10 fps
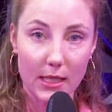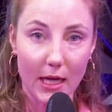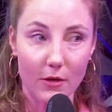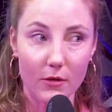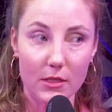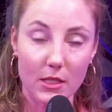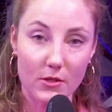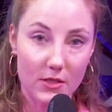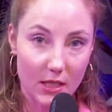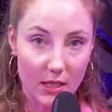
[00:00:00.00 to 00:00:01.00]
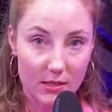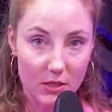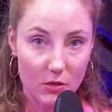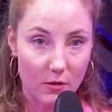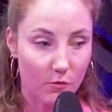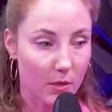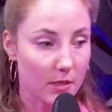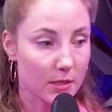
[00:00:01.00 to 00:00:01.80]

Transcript: out, didn't you see this intuitive piece?